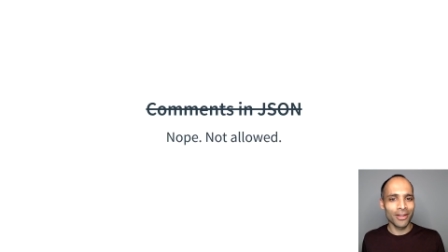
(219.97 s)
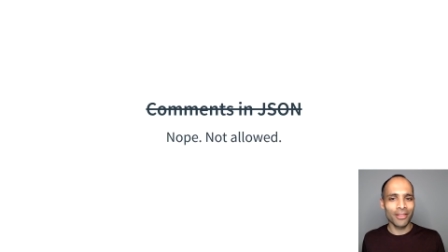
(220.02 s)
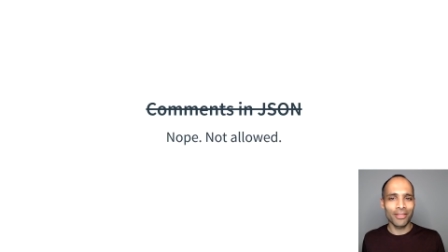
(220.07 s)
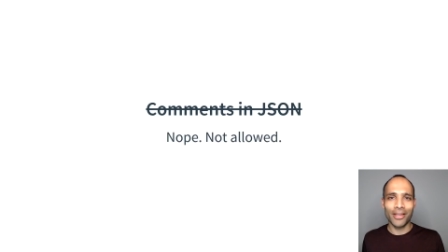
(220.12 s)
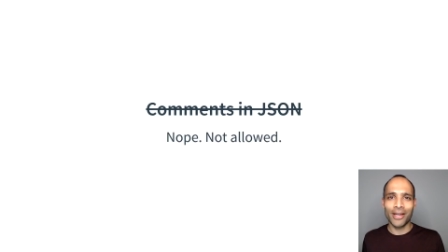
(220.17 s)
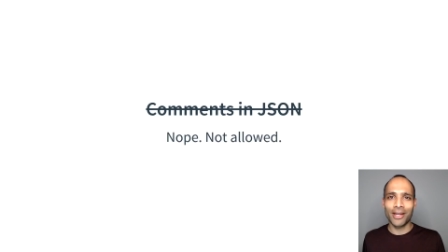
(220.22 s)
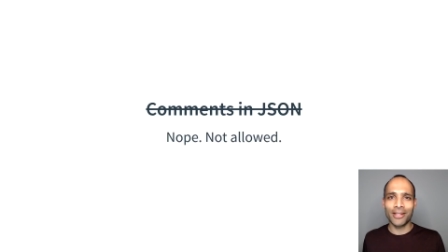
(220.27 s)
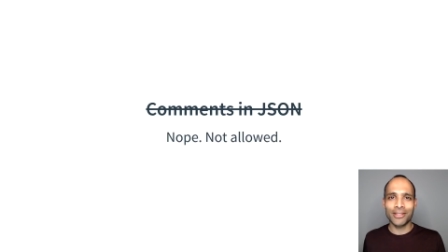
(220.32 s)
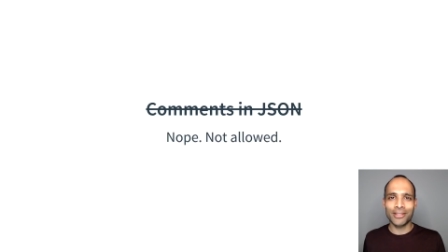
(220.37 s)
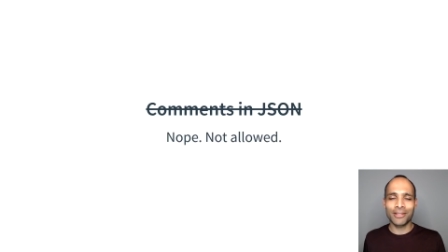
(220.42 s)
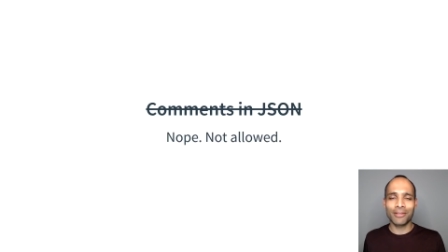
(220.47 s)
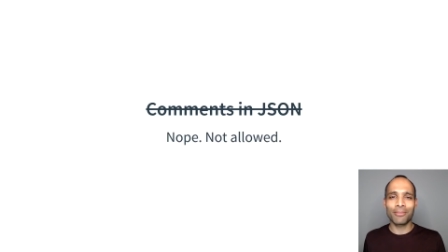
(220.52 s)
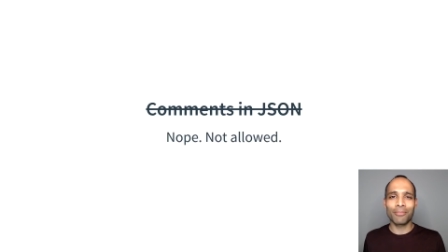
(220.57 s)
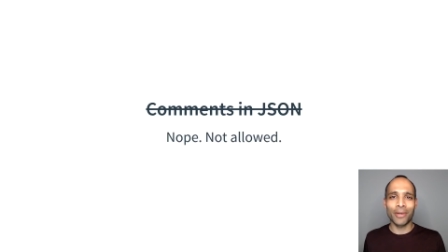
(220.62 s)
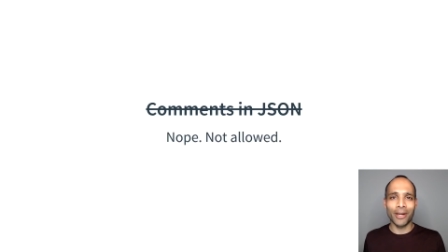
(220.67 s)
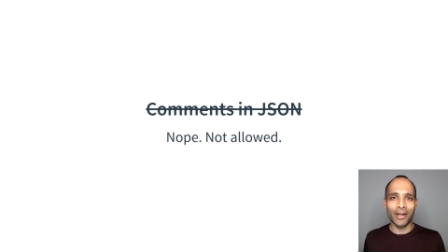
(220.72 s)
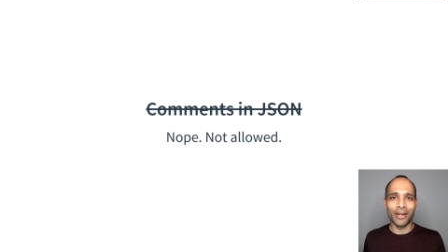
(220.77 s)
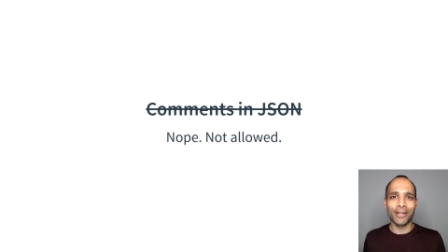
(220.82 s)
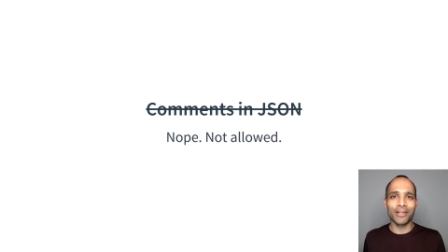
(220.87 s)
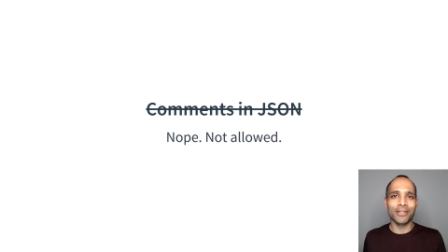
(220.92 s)
That's
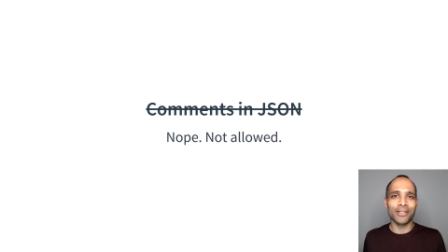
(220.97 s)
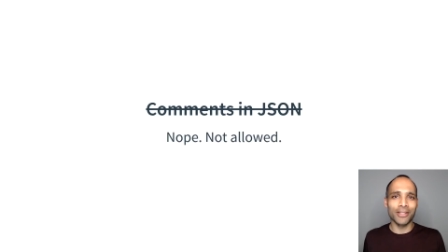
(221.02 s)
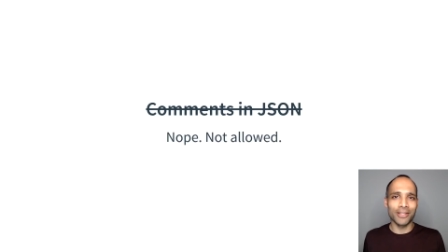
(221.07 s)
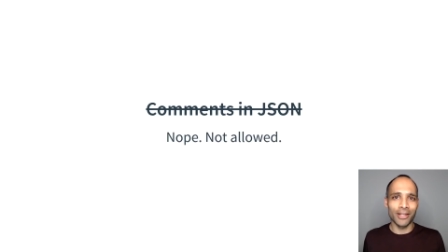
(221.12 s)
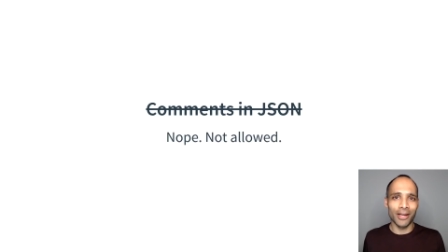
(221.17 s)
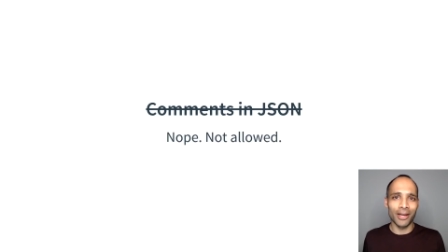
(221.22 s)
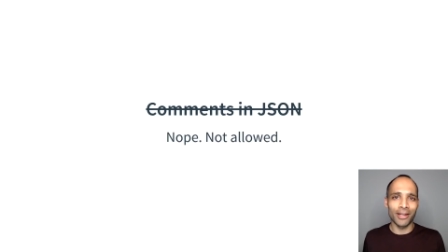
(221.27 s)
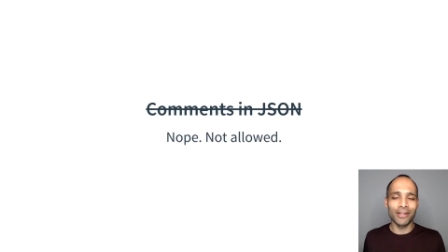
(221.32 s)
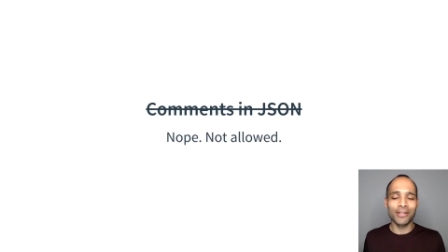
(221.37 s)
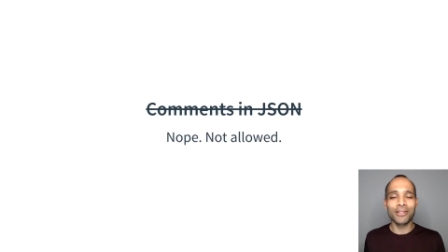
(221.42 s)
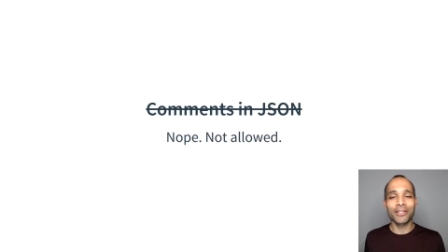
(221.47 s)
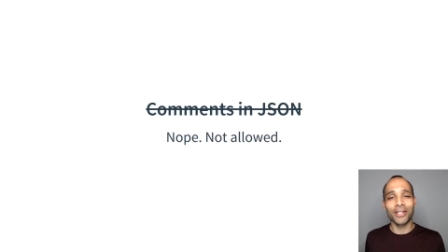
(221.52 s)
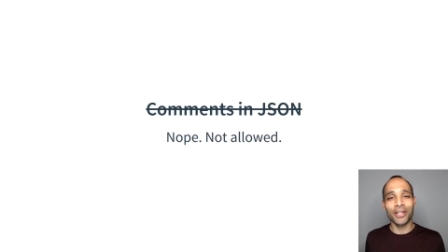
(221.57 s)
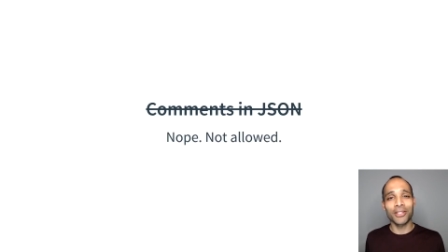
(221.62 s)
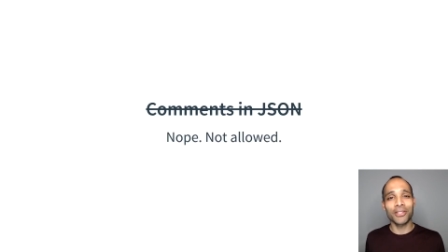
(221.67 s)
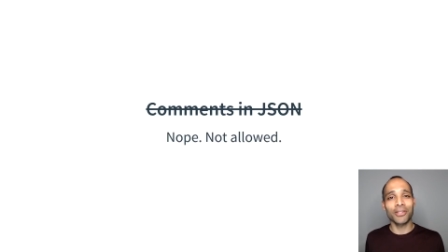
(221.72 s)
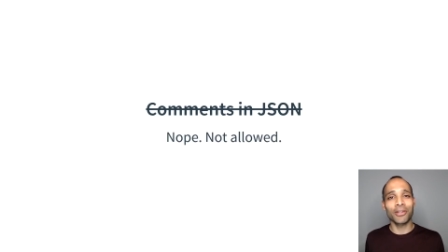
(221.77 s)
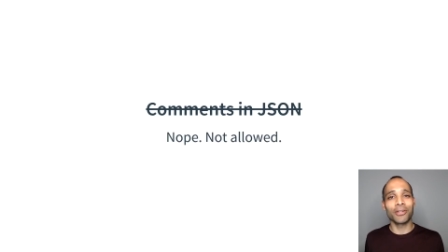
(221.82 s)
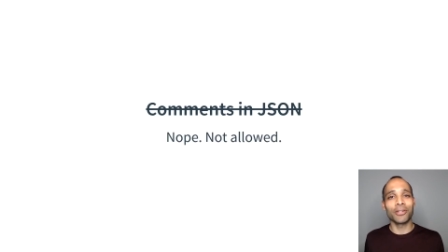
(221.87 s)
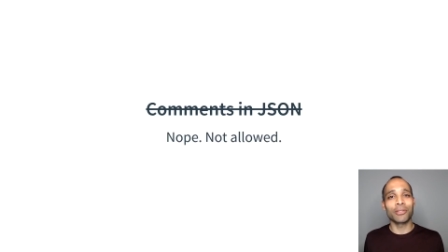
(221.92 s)
by design.
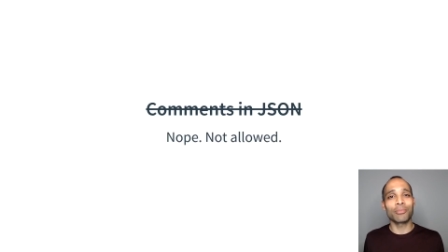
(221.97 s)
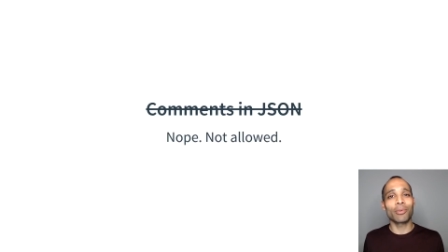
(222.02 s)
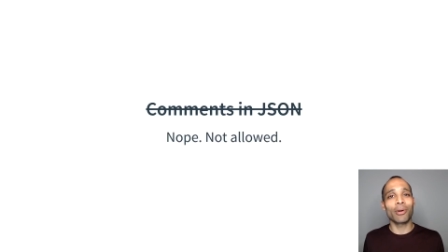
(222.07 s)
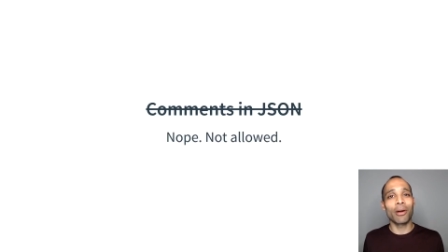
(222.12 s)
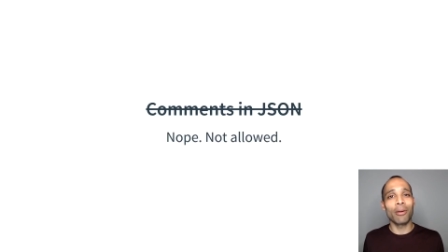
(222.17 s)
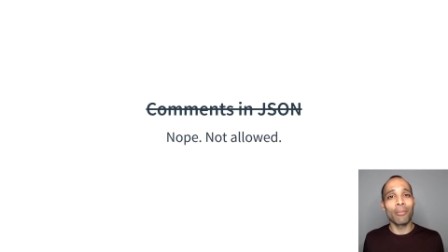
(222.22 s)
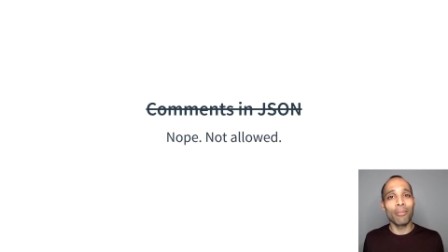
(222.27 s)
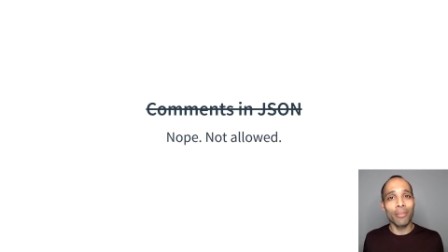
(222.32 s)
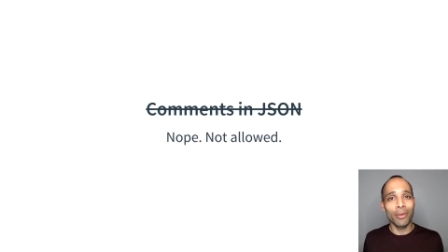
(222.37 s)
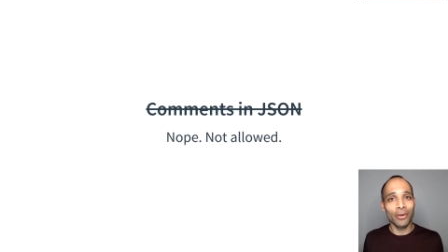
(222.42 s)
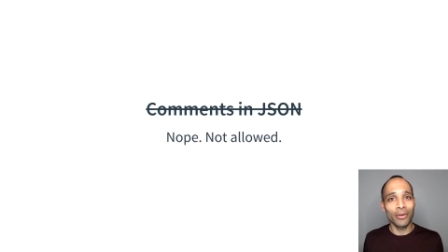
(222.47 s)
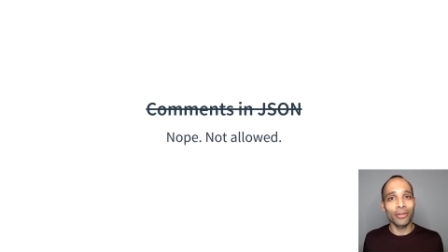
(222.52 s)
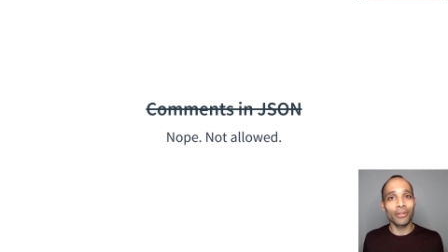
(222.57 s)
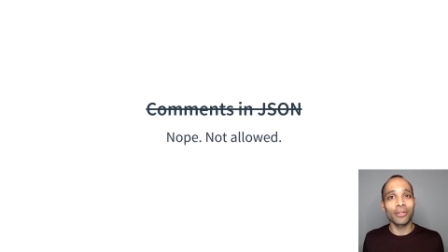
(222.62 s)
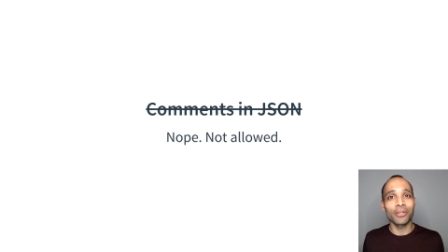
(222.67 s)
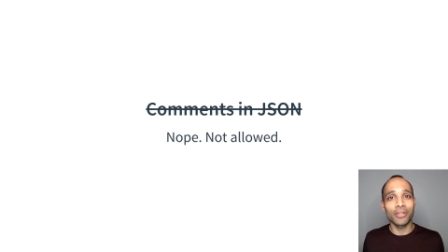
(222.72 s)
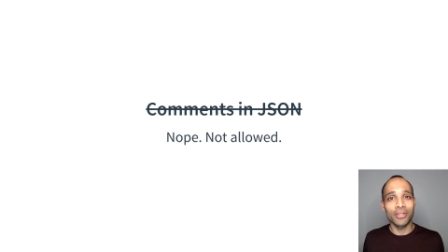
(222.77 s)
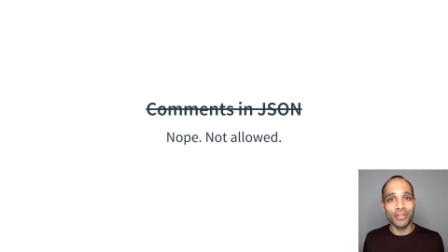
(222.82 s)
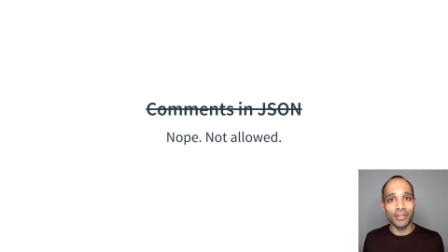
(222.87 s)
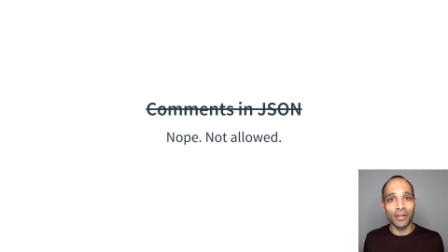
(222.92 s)
JSON is
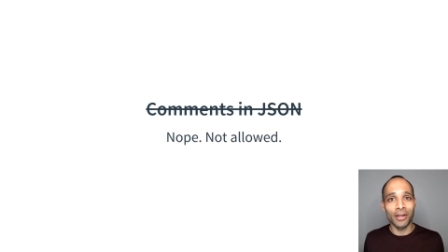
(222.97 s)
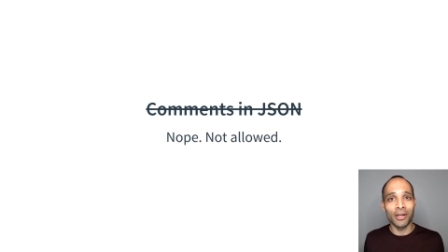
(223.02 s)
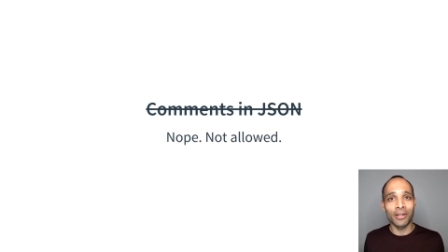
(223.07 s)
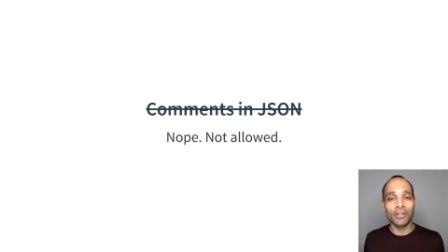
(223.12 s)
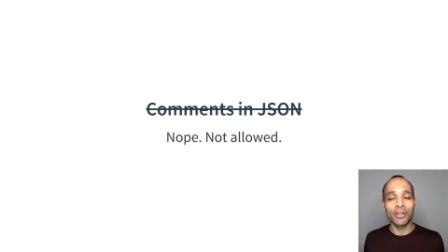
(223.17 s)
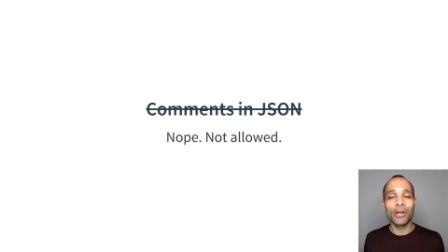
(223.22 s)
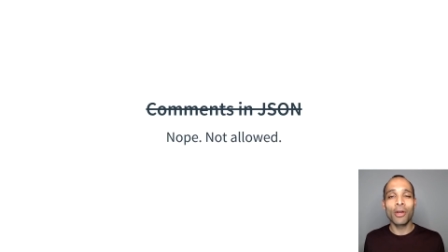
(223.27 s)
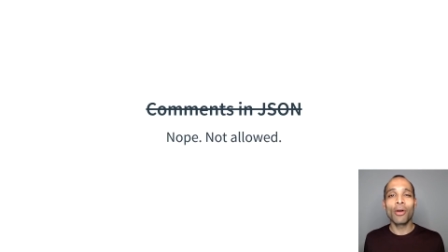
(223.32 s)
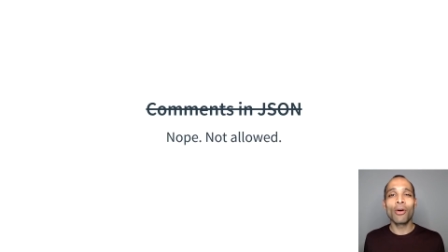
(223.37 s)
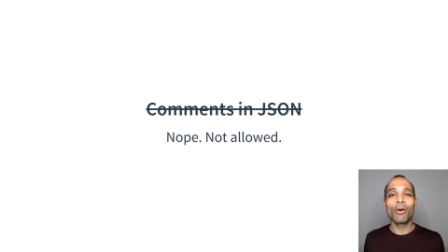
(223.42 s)
primarily designed